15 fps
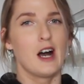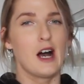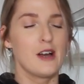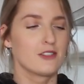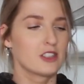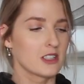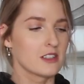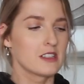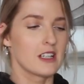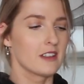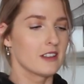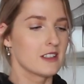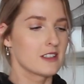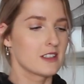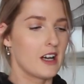I've just
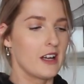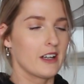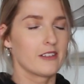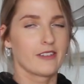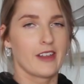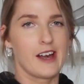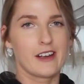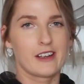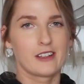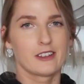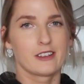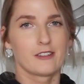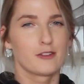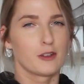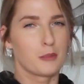done this kind of like
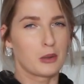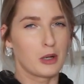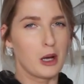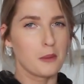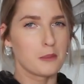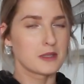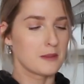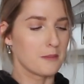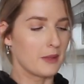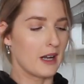for props,